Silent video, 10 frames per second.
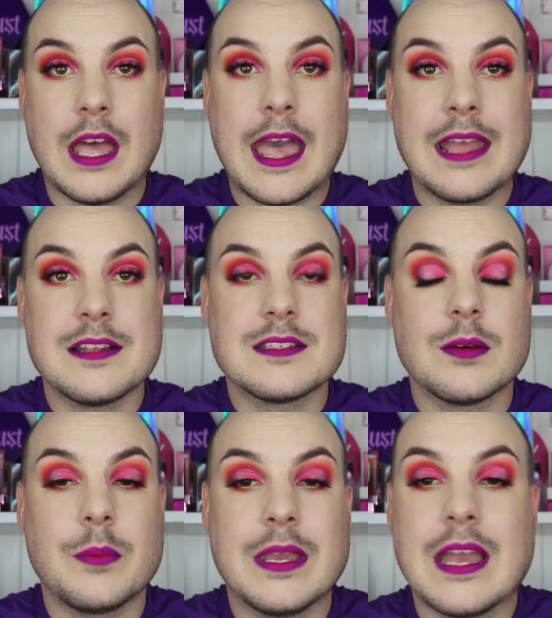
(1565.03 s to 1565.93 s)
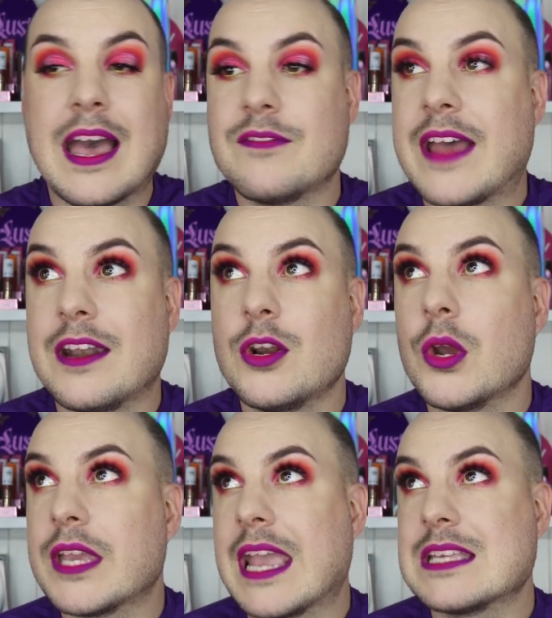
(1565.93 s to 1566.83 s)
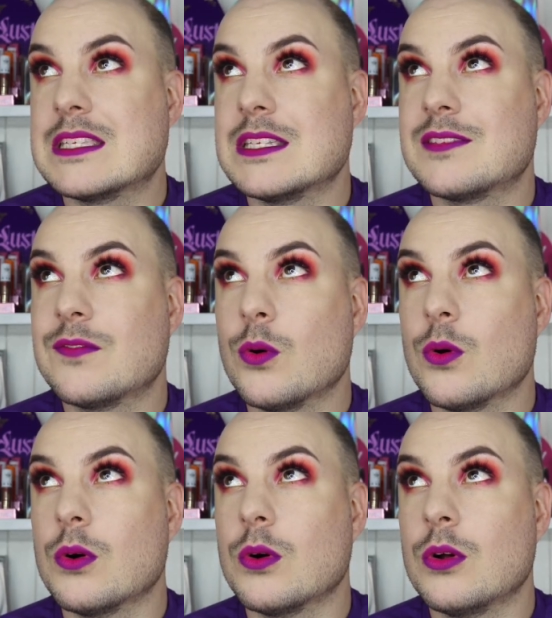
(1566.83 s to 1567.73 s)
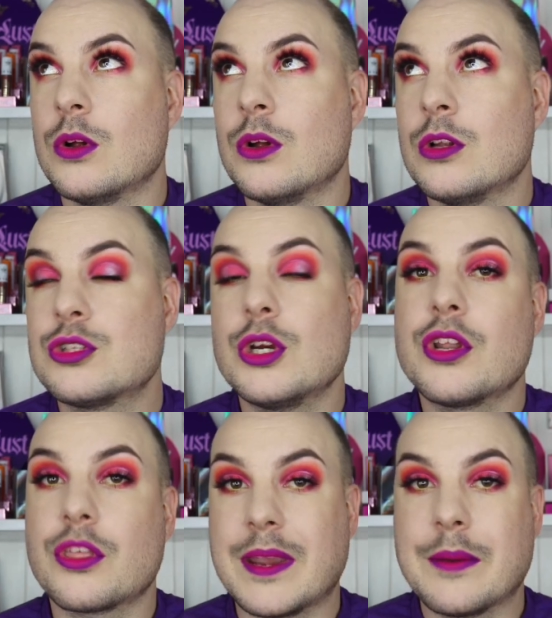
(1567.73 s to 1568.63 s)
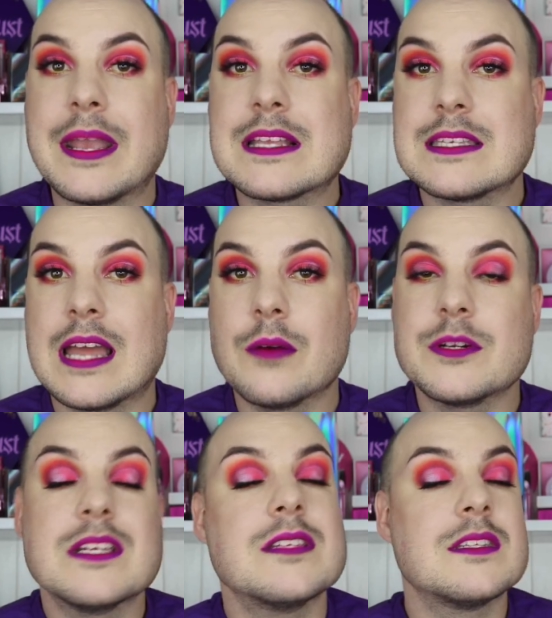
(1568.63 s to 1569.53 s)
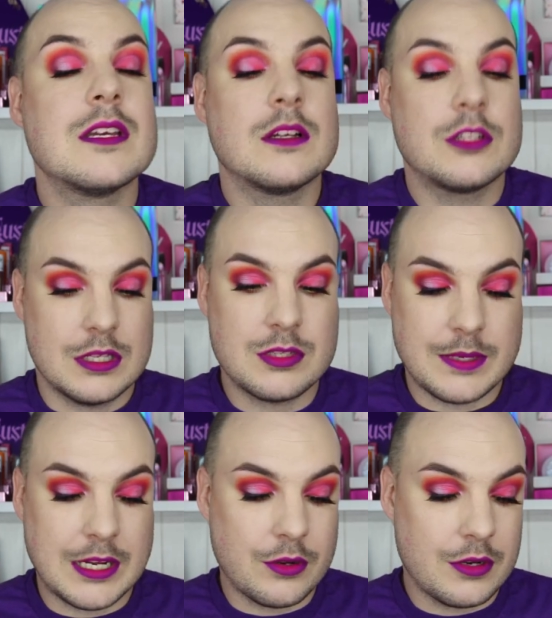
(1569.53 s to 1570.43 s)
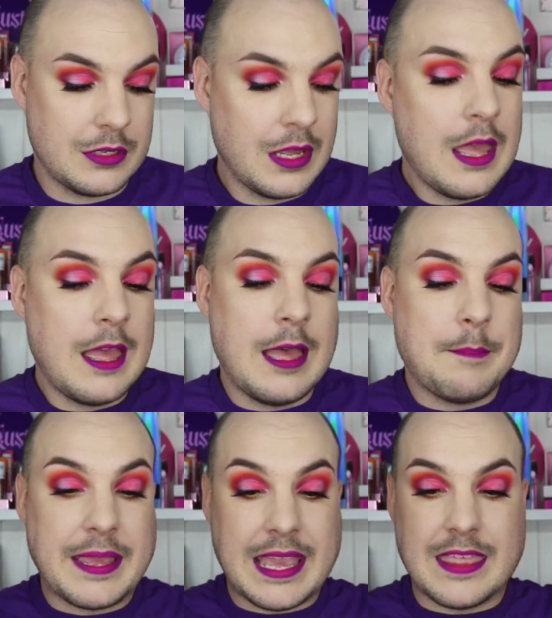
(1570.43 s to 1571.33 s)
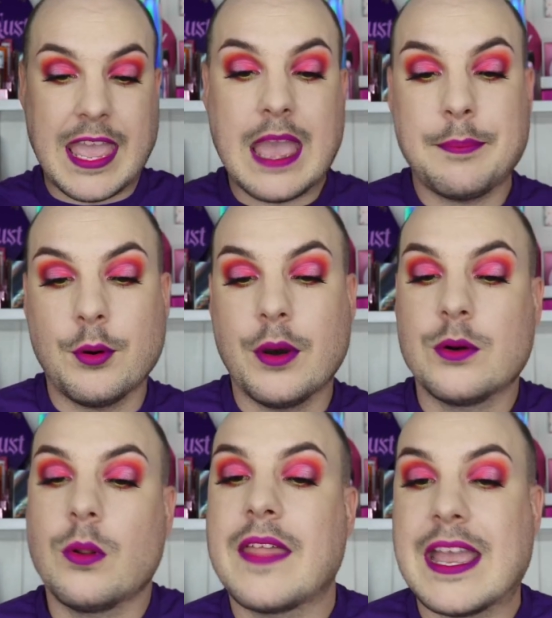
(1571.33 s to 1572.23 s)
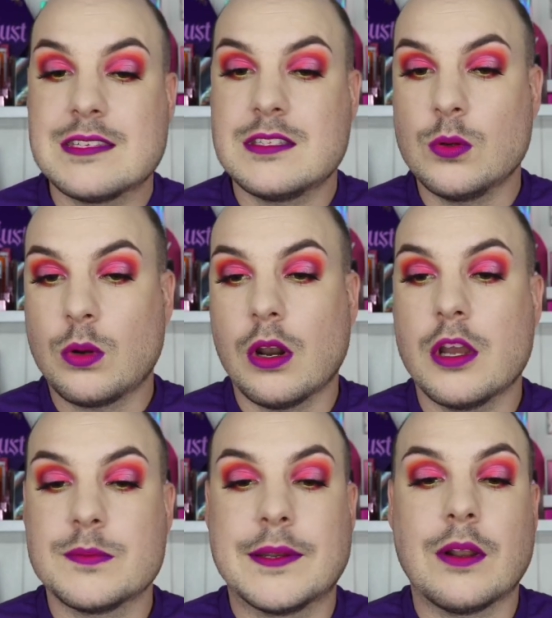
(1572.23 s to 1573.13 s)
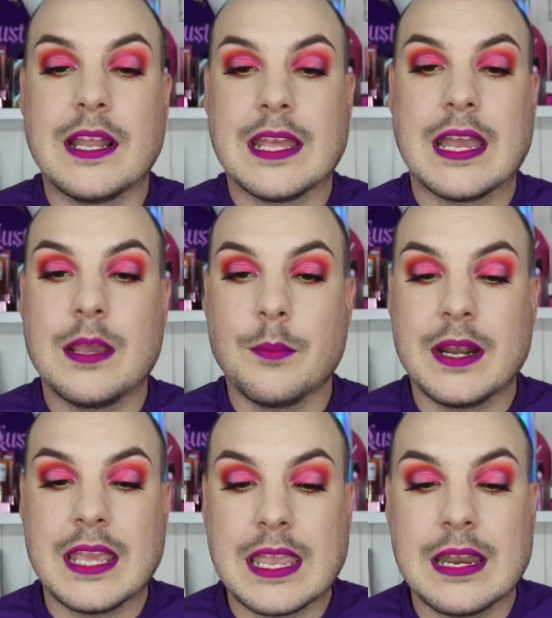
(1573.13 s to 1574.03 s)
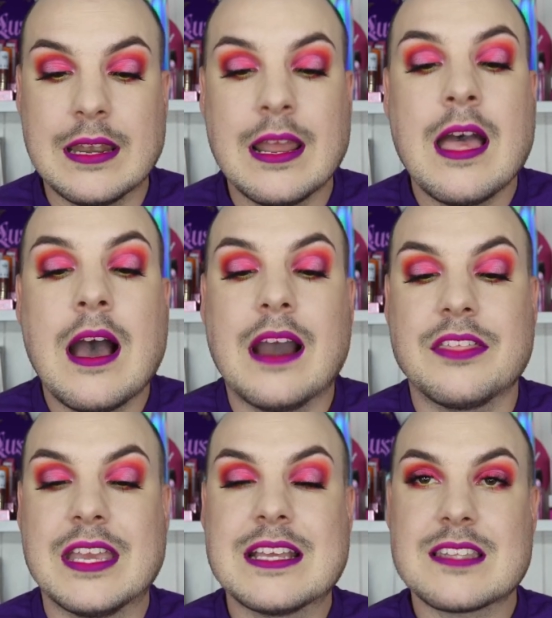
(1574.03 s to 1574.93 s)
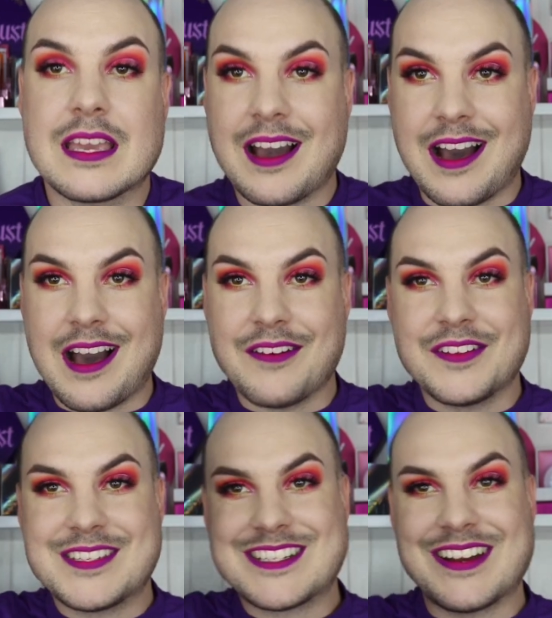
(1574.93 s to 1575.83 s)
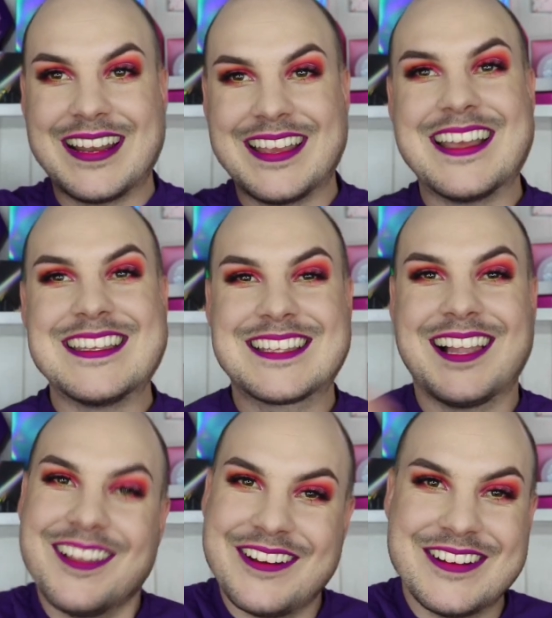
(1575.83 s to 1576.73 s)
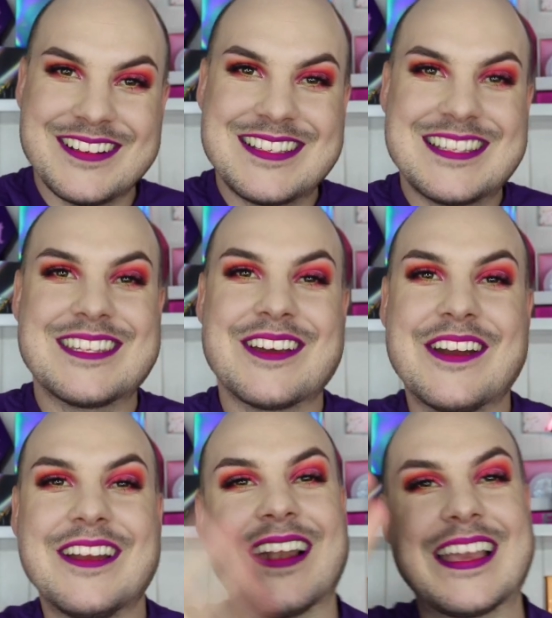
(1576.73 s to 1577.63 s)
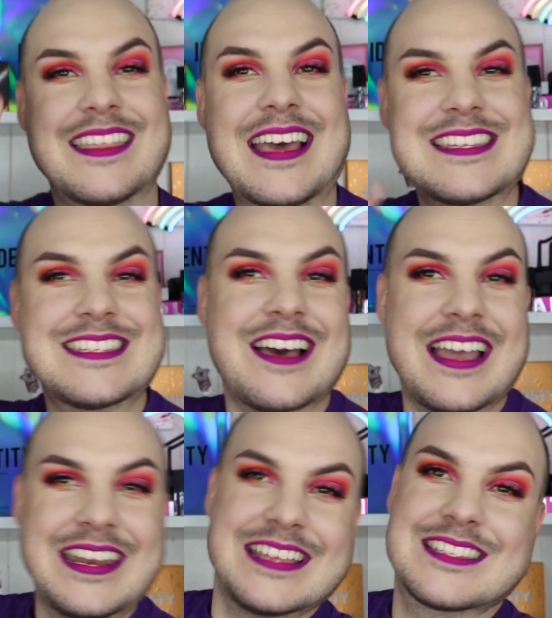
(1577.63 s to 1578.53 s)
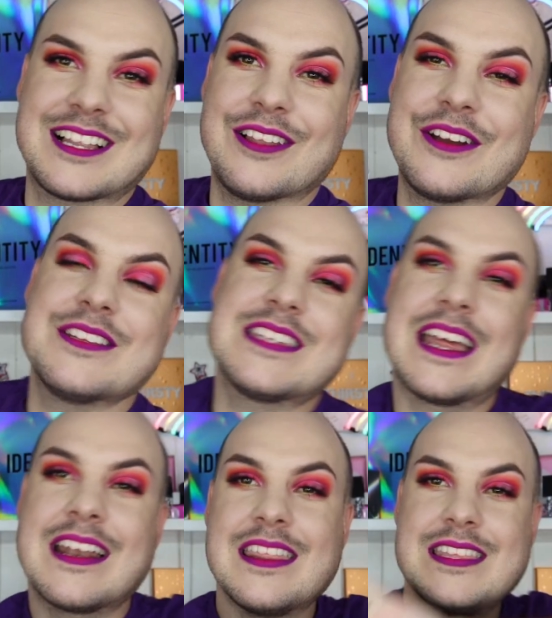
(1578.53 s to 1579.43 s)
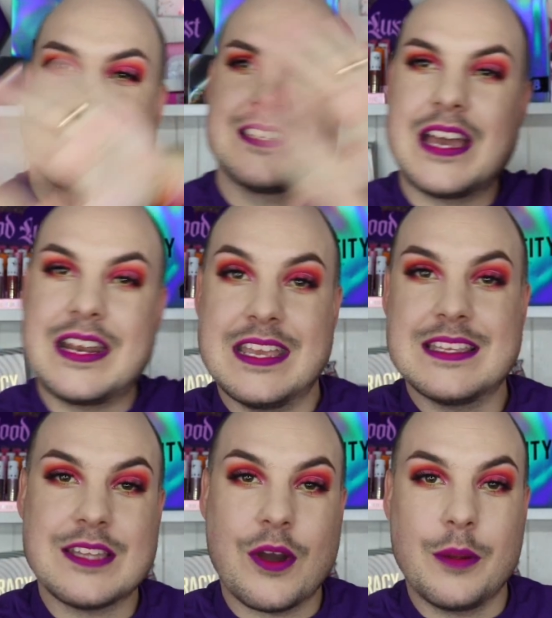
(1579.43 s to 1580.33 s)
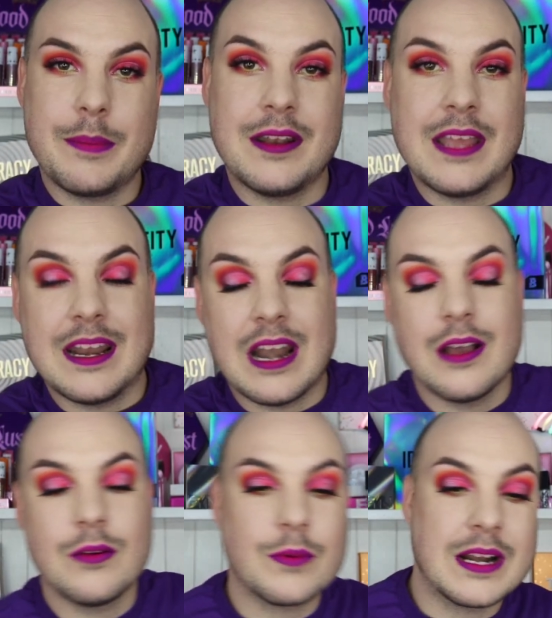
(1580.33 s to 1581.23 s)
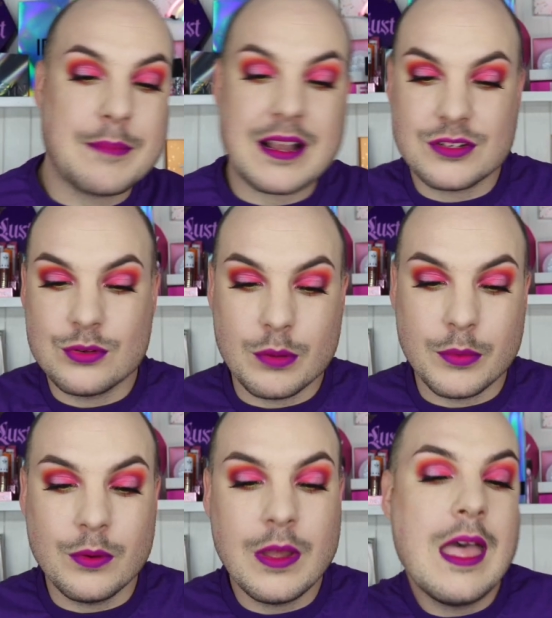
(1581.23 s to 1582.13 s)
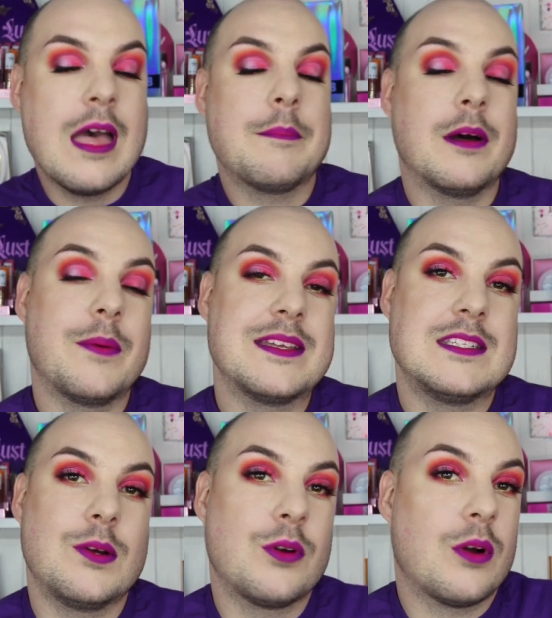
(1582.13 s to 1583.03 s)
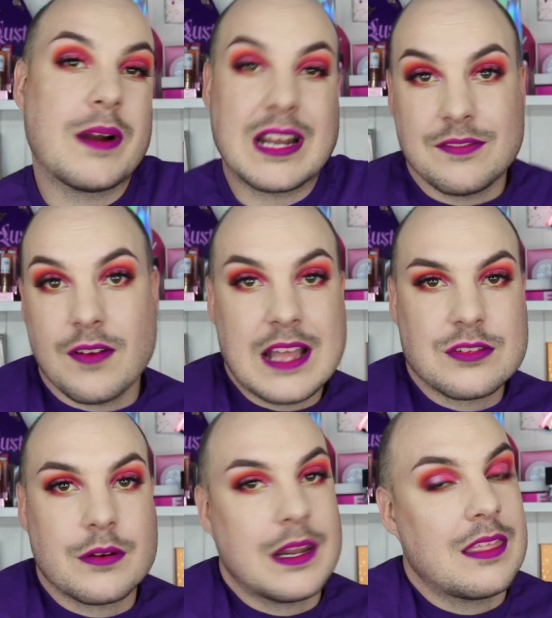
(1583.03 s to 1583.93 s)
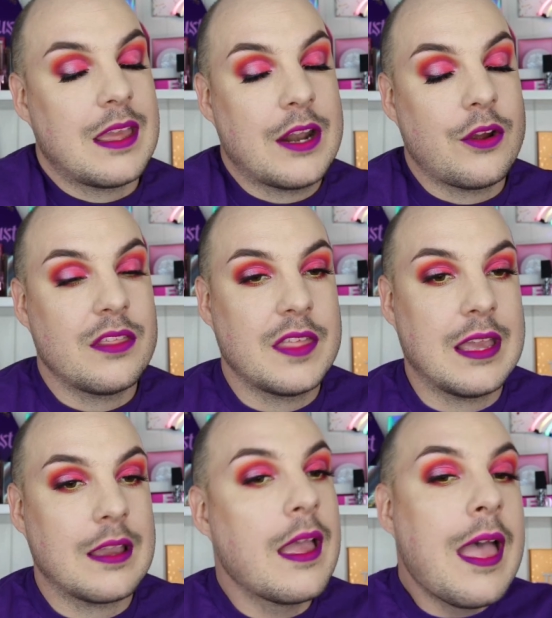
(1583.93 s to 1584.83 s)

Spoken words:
And we have had no cases for 2 to 3 weeks now, which is just really good. But yeah, the airport and all of that is still closed. We're not letting anyone in. I think it's like half Australia is closed. So like that side is closed and this side is open and running back to normal. But we're still not running flights or anything, I don't think.